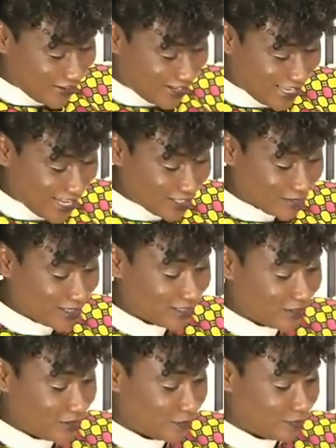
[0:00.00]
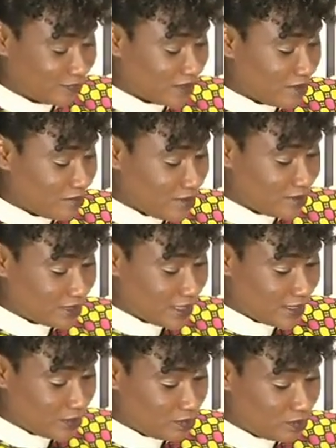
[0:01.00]
Okay, yeah, personal. You
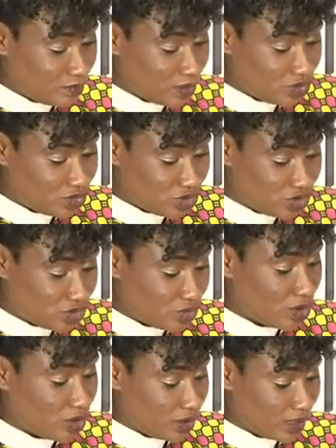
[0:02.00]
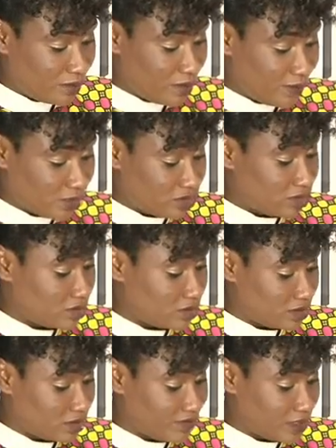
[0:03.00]
say, what did you? Okay, my patron
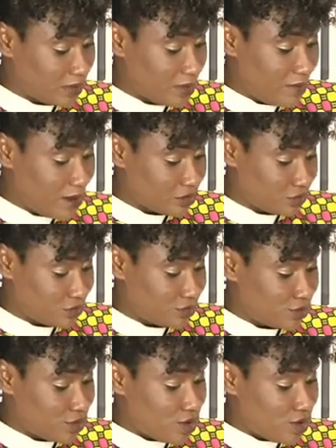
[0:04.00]
Sylvester, my also.